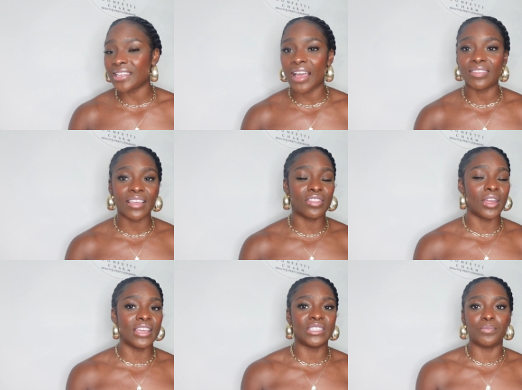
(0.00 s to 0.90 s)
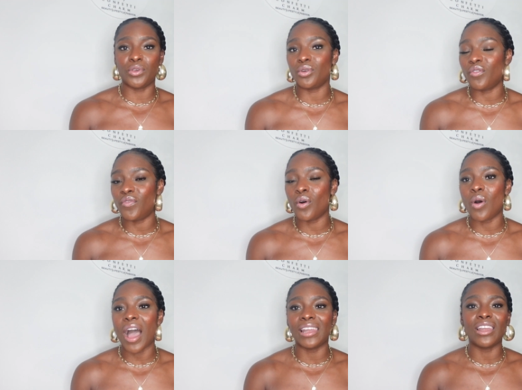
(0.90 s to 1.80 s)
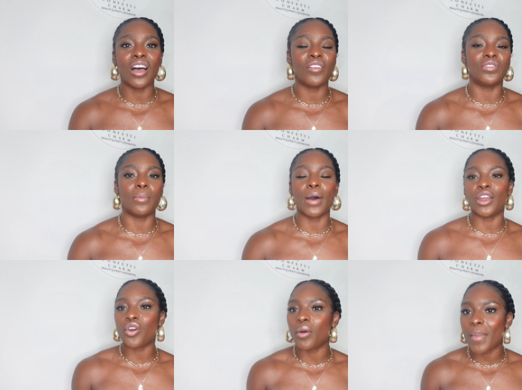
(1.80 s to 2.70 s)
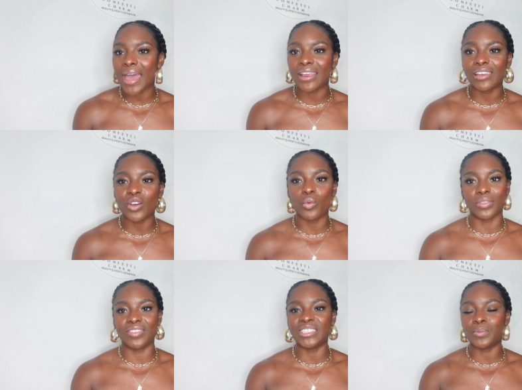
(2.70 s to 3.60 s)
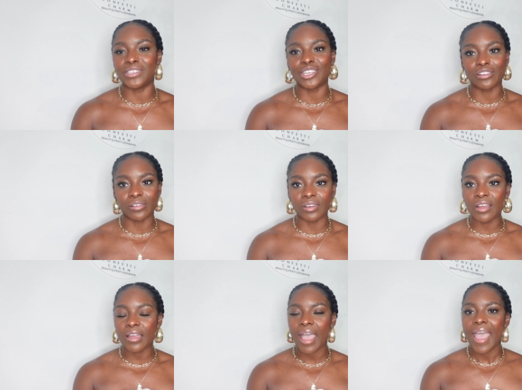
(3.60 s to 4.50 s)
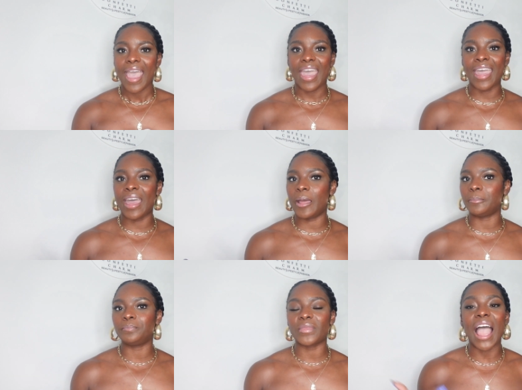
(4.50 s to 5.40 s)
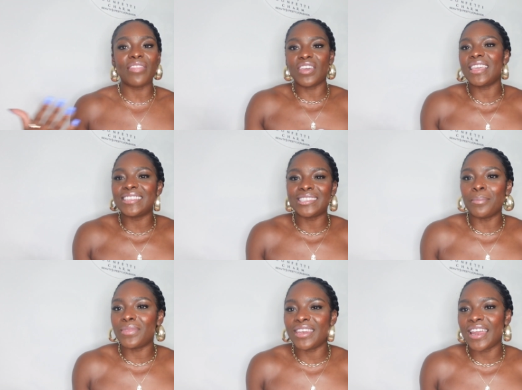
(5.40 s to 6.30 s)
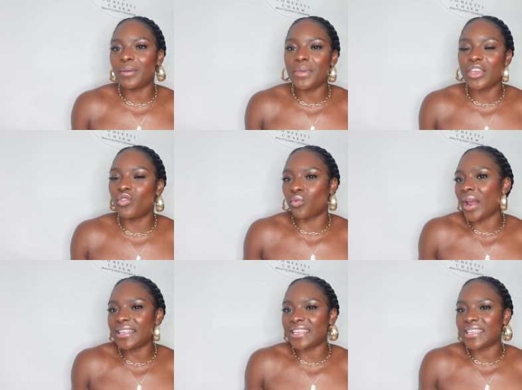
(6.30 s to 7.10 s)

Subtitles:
I think that it's beautiful. I love the monochromatic look with this particular look, and I think it's something that'll be great